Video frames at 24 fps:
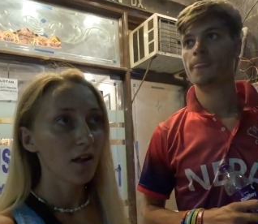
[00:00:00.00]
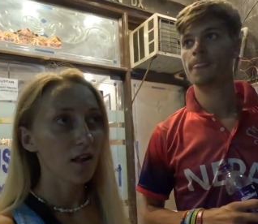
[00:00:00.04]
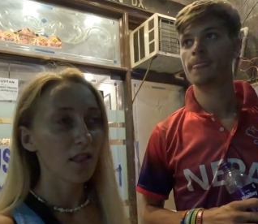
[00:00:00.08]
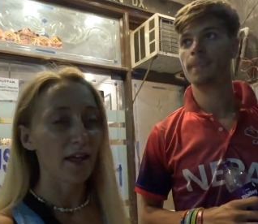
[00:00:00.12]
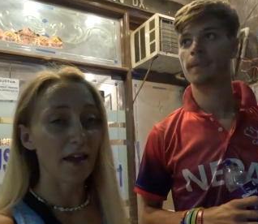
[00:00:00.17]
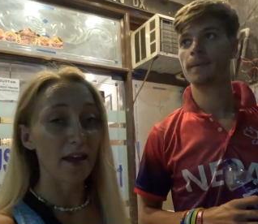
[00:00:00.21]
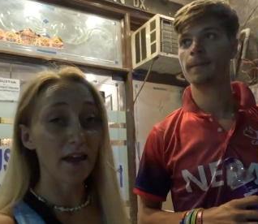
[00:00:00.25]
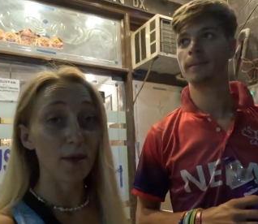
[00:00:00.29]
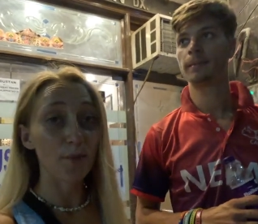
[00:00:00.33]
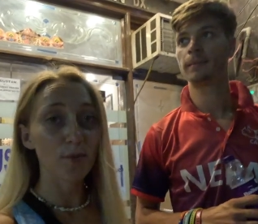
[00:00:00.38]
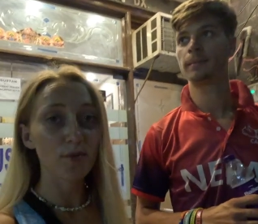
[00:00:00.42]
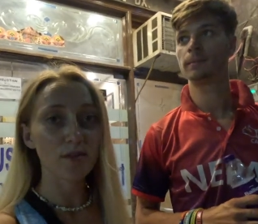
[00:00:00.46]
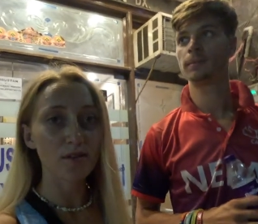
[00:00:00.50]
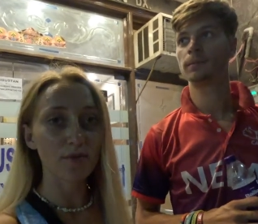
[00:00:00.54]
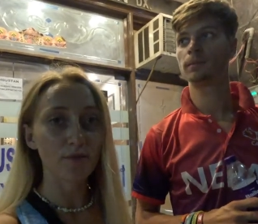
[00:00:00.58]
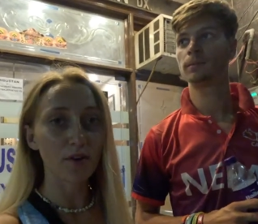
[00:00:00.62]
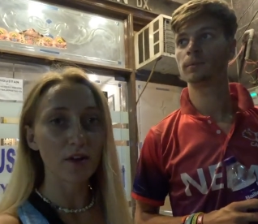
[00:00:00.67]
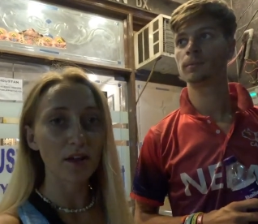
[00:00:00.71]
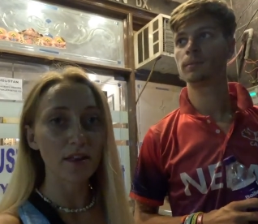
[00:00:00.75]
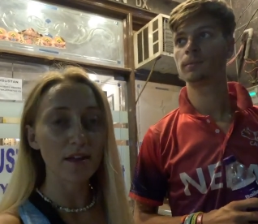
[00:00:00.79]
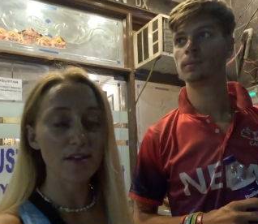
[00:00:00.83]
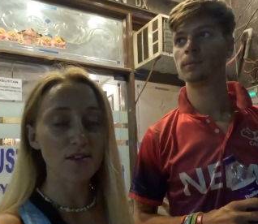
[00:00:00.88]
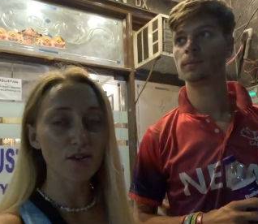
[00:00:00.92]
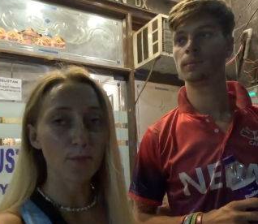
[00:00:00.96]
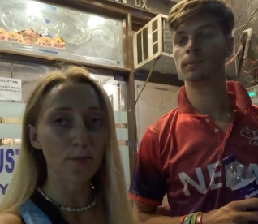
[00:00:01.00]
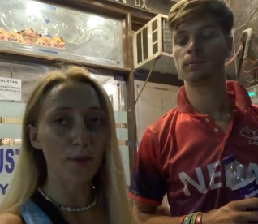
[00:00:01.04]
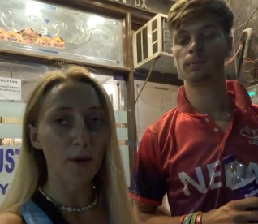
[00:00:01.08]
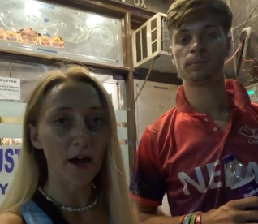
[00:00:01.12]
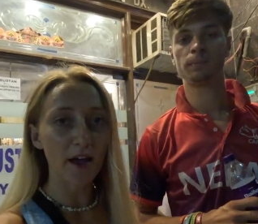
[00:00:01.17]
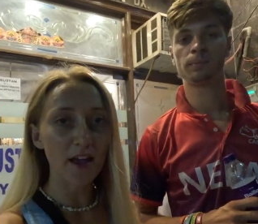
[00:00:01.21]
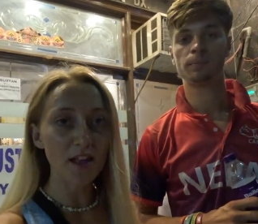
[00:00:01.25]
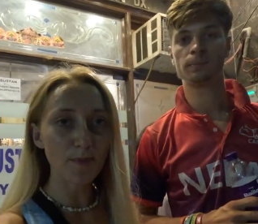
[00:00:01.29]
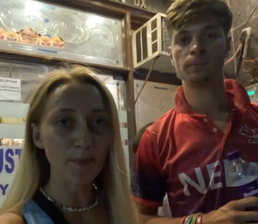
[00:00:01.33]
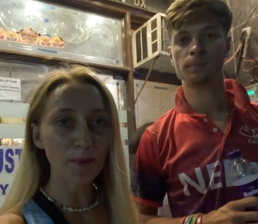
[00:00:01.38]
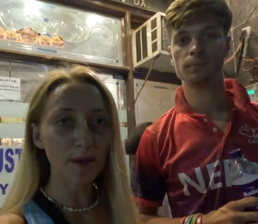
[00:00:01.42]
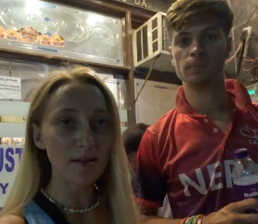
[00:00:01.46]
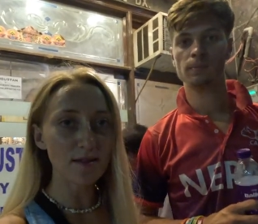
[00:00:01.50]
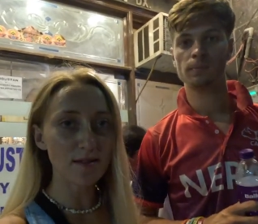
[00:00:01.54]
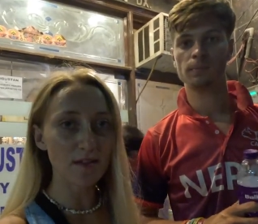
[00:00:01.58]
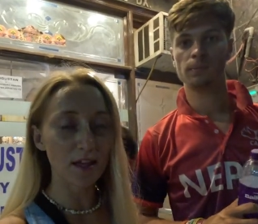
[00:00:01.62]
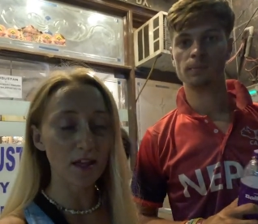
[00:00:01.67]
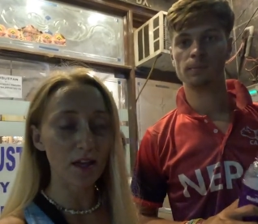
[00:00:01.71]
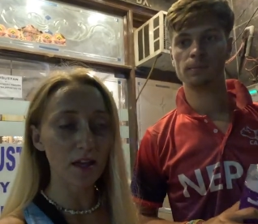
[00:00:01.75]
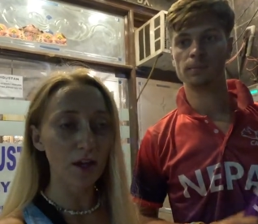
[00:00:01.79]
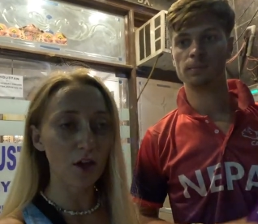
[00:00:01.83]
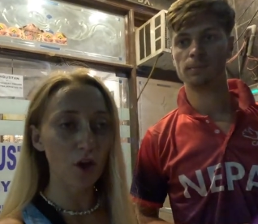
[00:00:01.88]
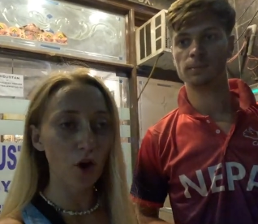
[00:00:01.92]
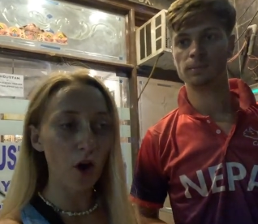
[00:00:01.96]
Speaker 1: like it was really surprised because
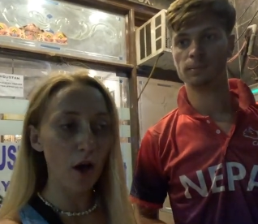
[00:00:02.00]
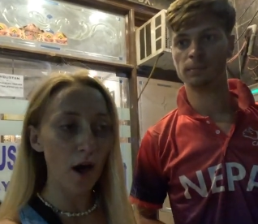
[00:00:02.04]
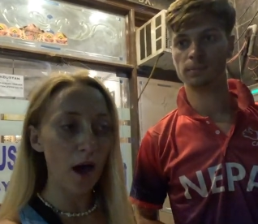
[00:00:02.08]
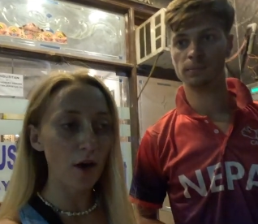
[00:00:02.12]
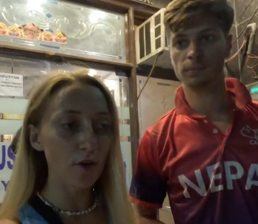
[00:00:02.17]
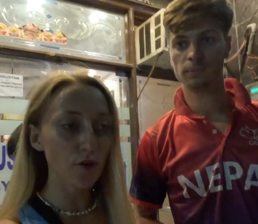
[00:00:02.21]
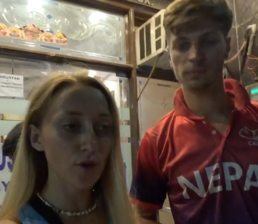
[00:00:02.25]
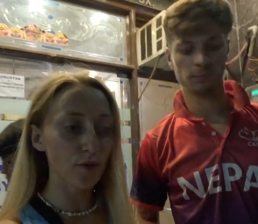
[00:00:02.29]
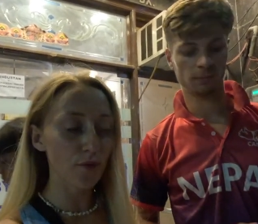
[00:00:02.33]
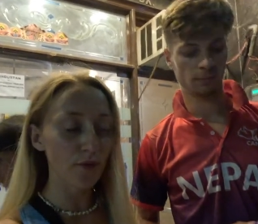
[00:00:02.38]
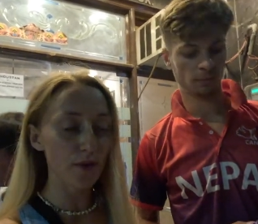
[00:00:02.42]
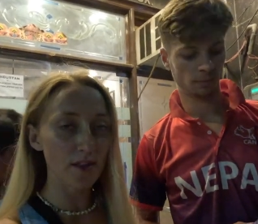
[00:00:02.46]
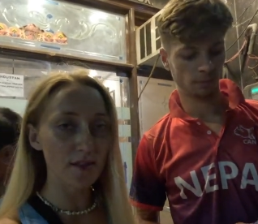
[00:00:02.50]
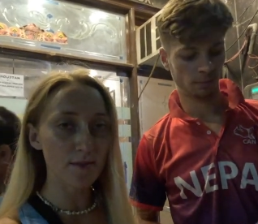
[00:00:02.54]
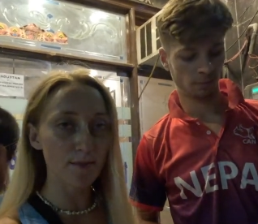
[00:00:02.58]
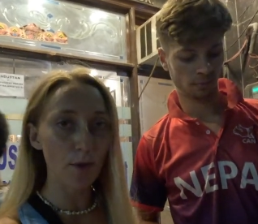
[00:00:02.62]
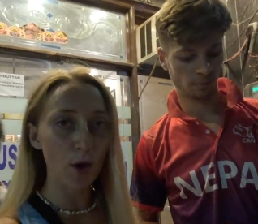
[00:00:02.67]
he, he got out of his